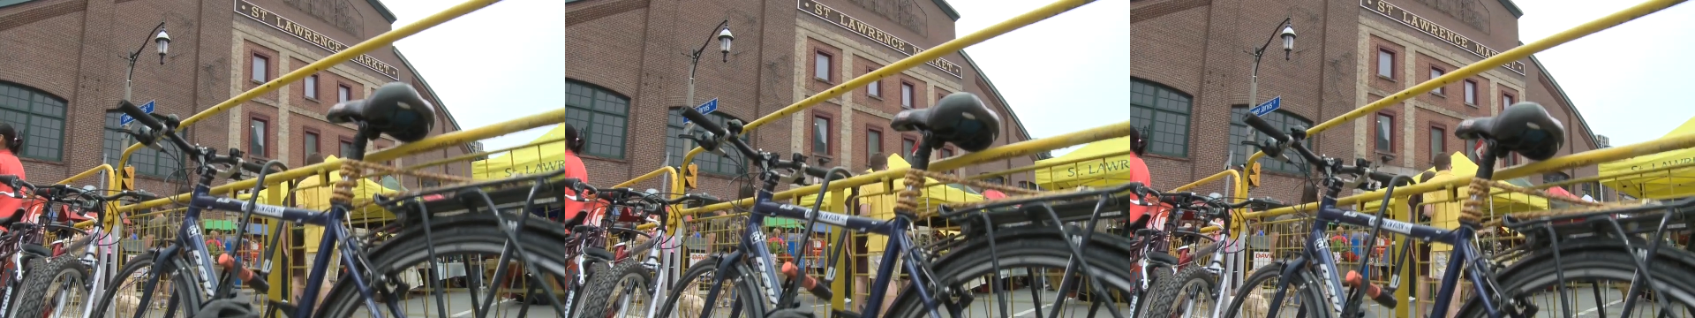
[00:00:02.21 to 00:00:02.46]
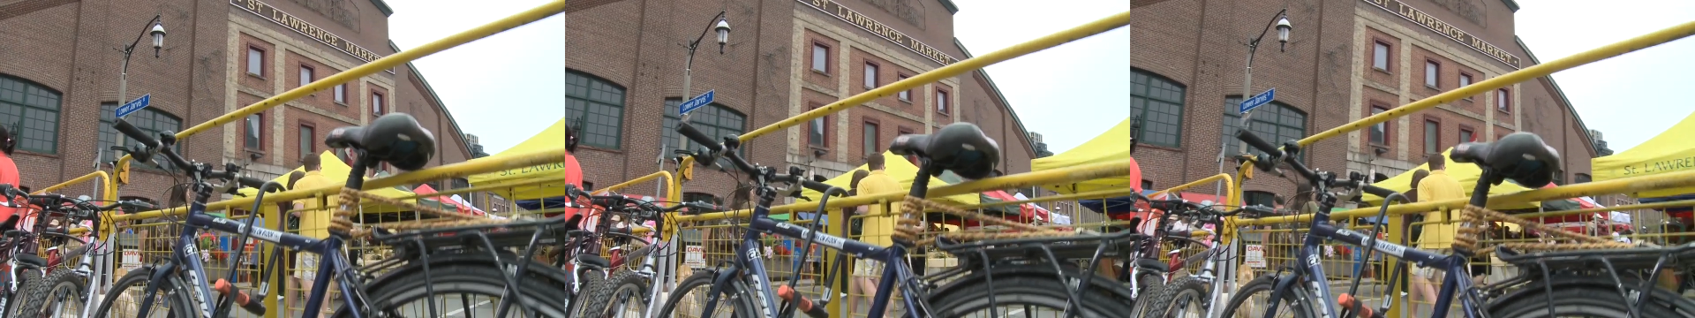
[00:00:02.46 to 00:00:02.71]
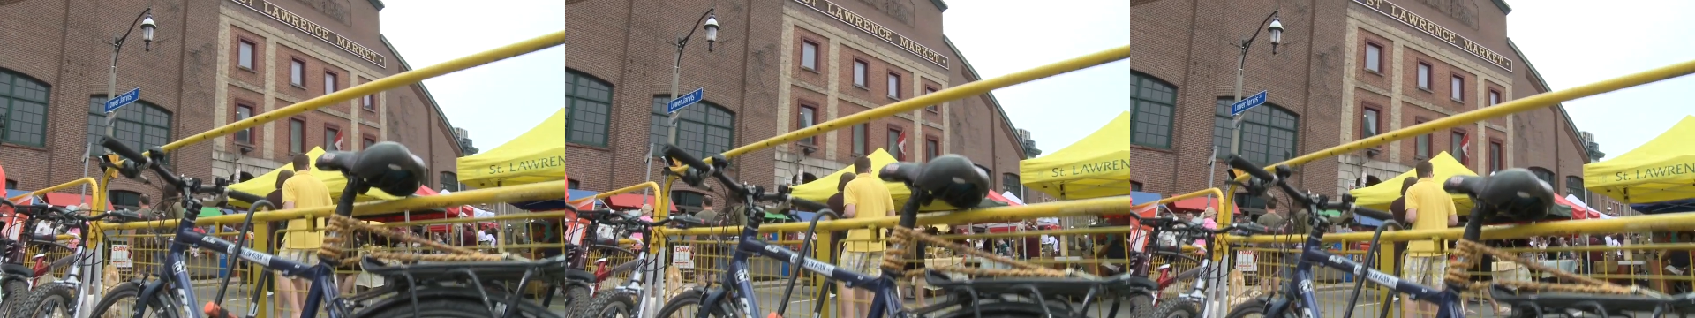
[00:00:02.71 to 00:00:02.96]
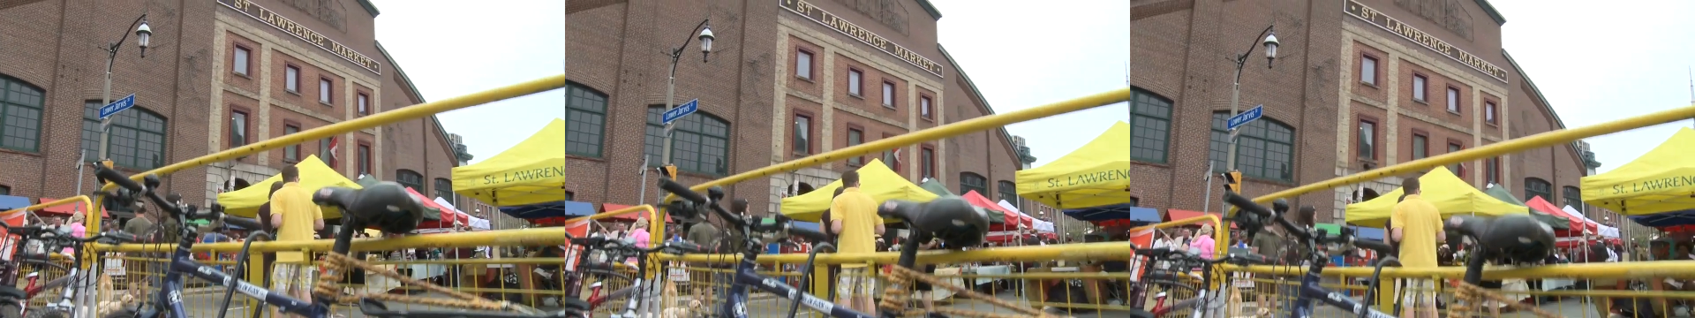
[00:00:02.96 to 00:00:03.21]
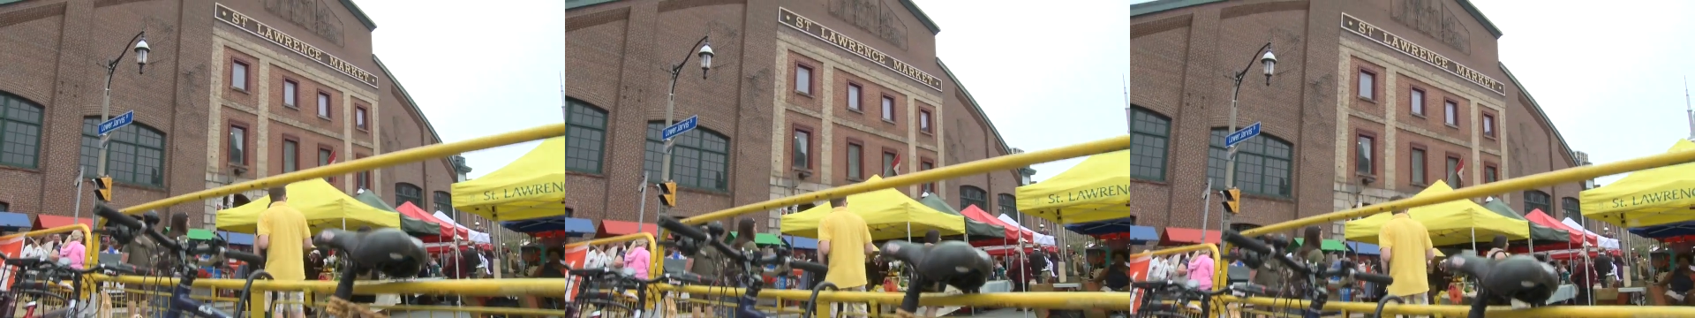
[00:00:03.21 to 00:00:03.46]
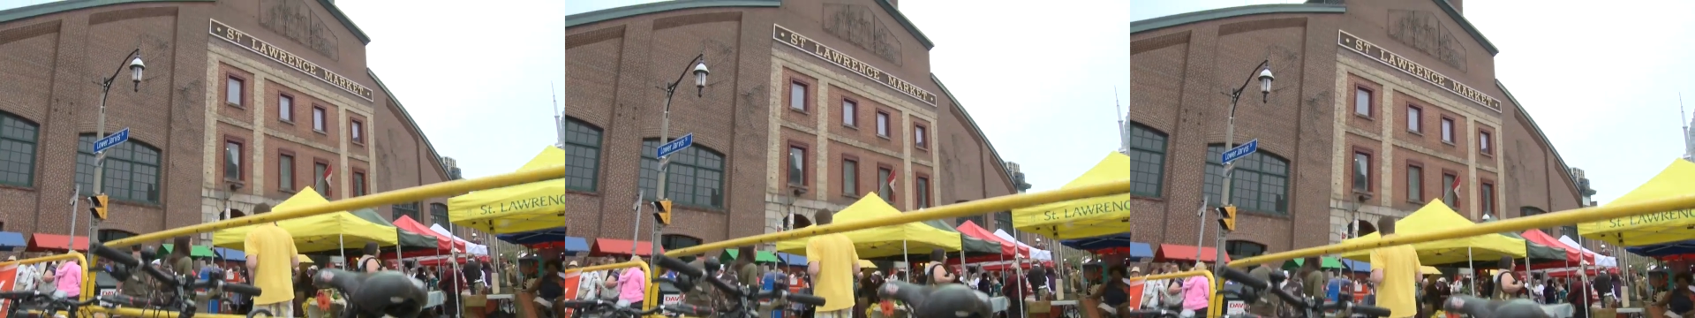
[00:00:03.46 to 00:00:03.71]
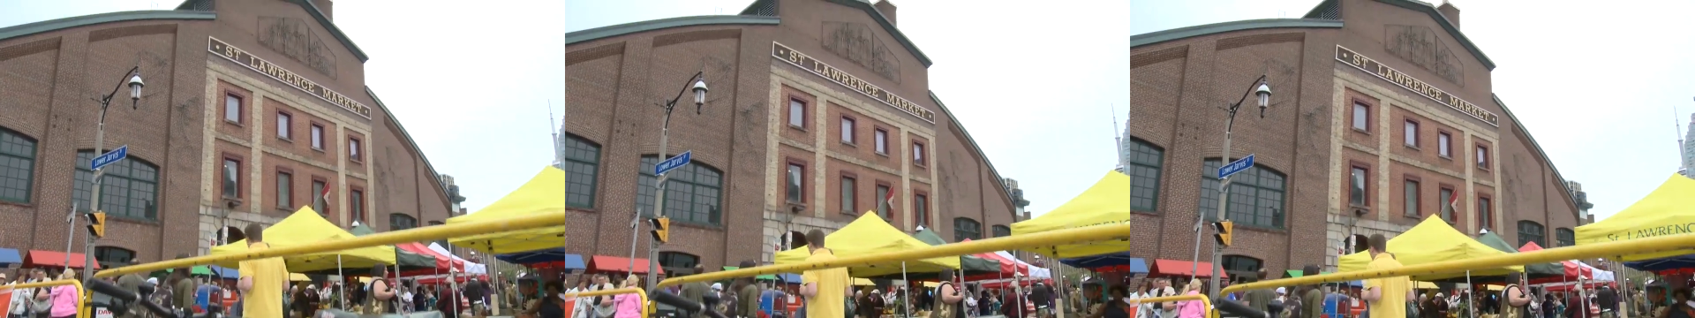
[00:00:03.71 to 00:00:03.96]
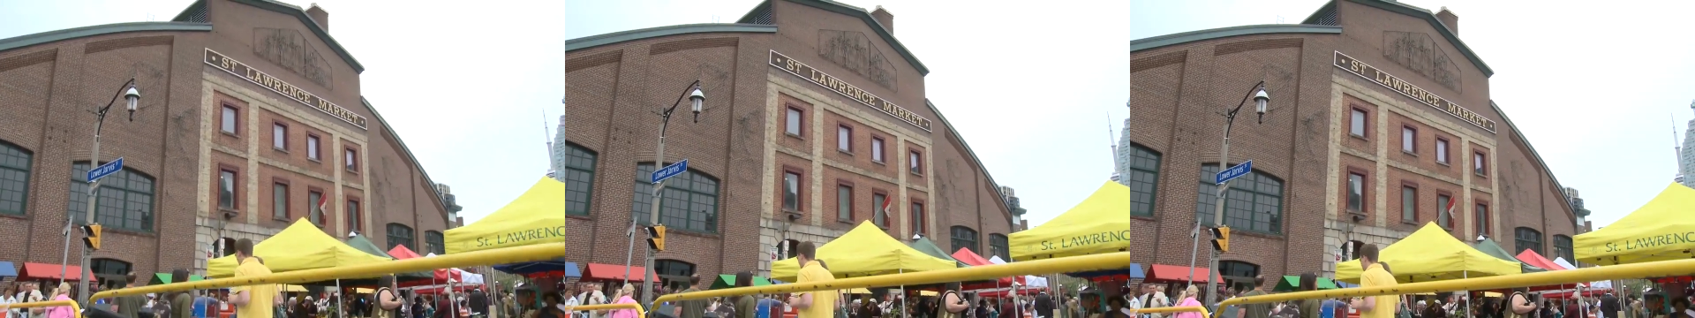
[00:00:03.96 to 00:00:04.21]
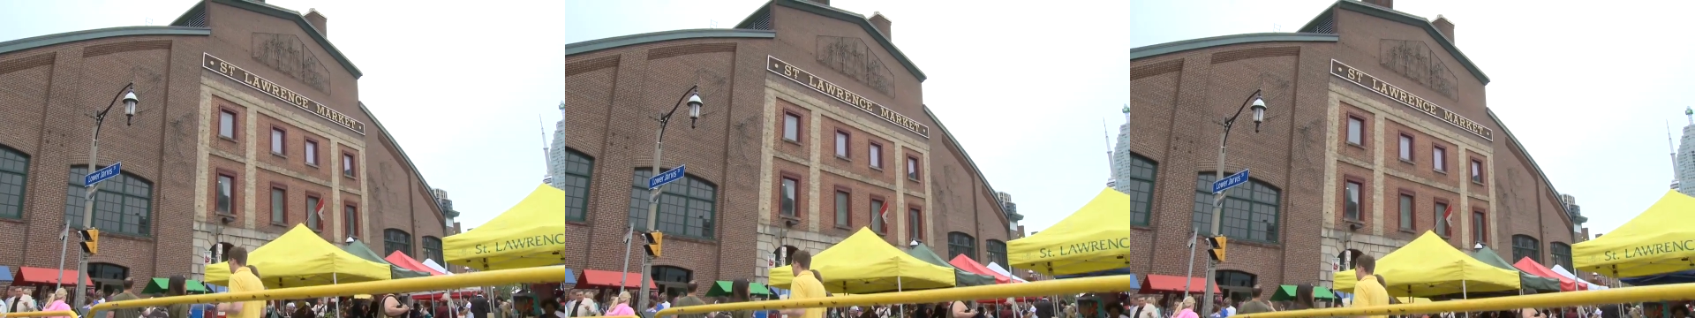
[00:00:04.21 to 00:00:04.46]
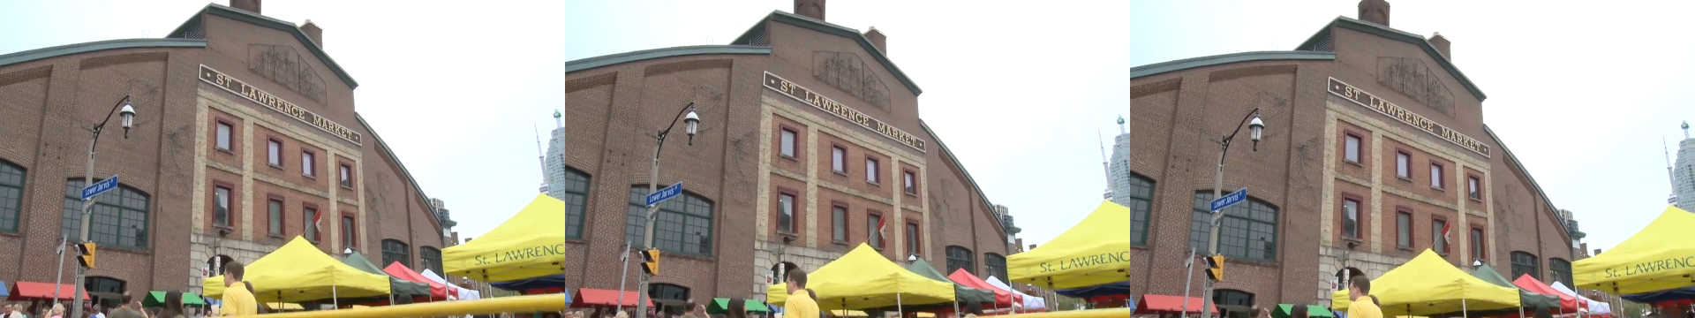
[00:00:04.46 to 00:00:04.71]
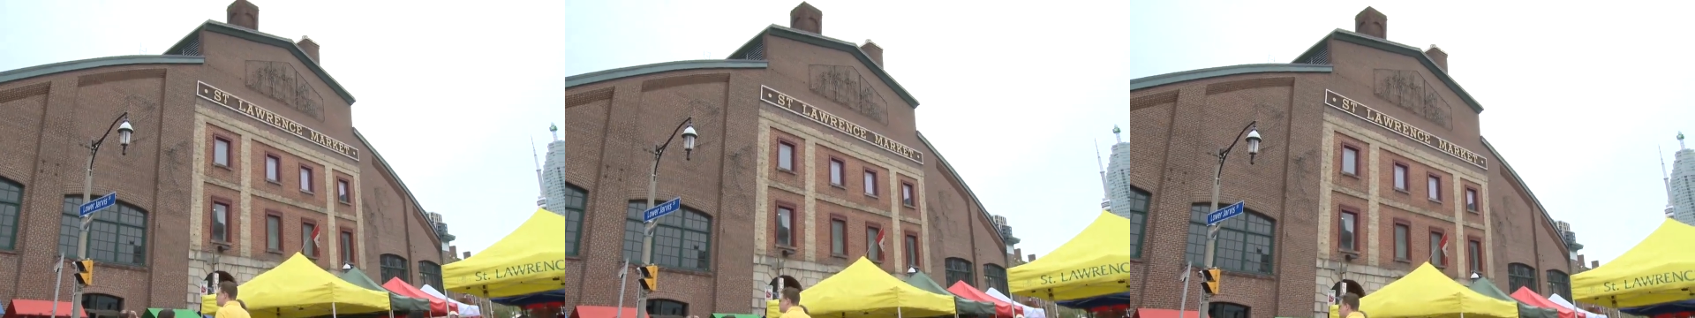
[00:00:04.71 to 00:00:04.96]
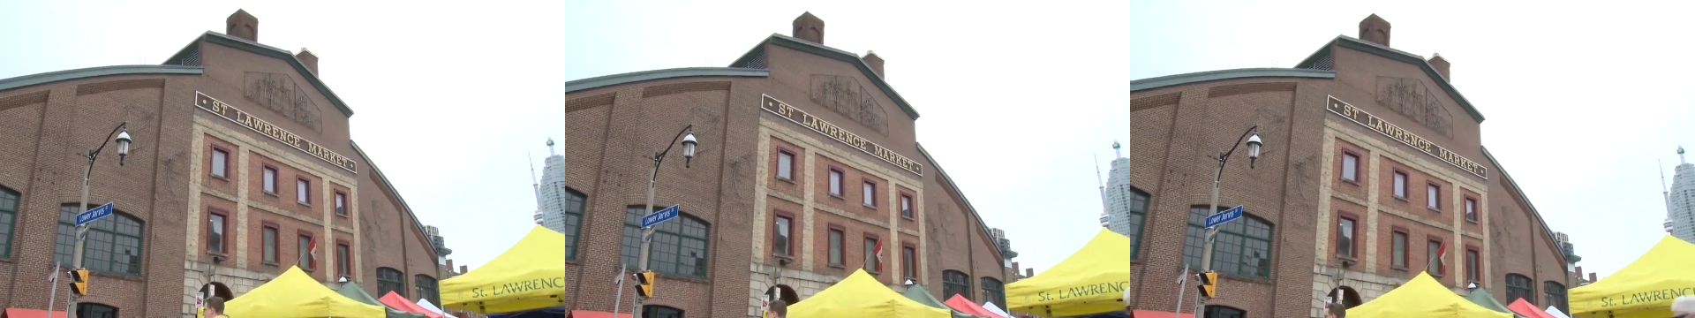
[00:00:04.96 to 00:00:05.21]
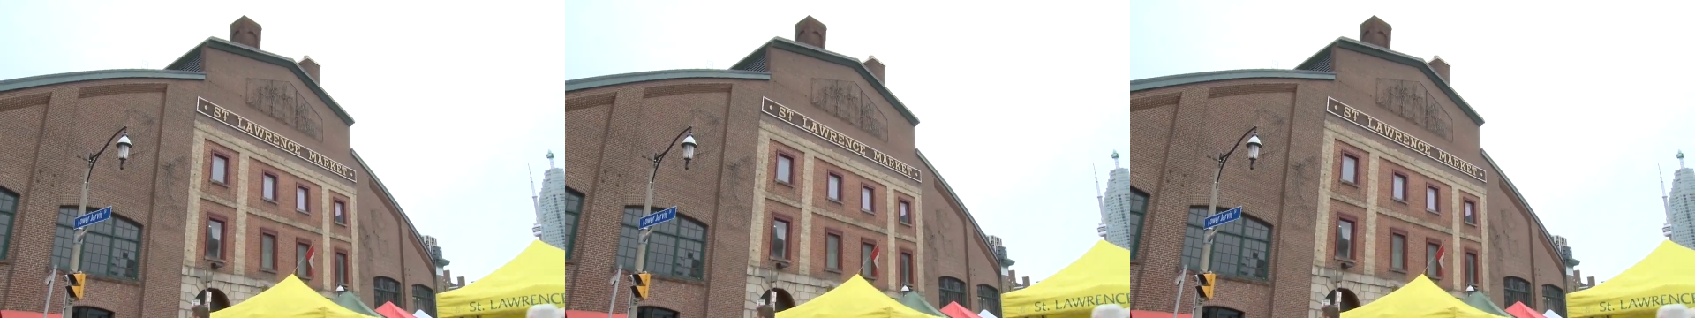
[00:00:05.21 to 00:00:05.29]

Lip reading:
Nobody's mouth can be seen.